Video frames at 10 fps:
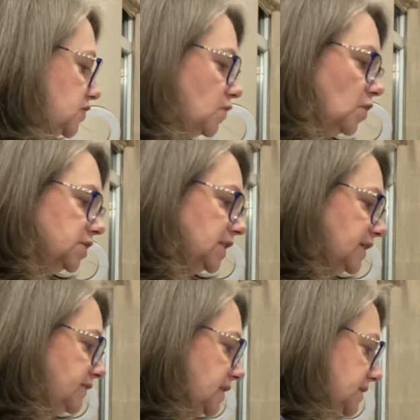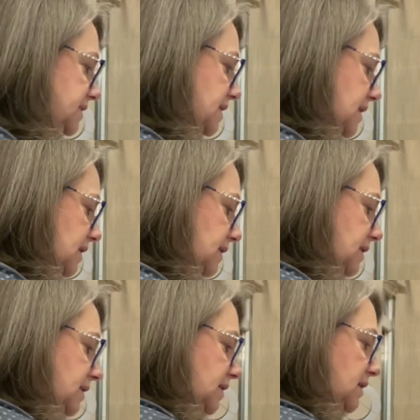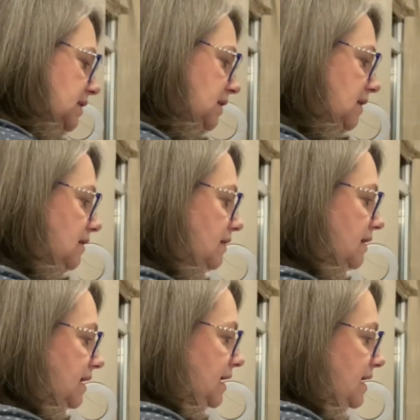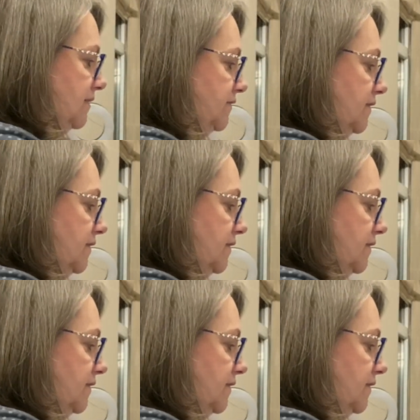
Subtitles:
what I've done, I have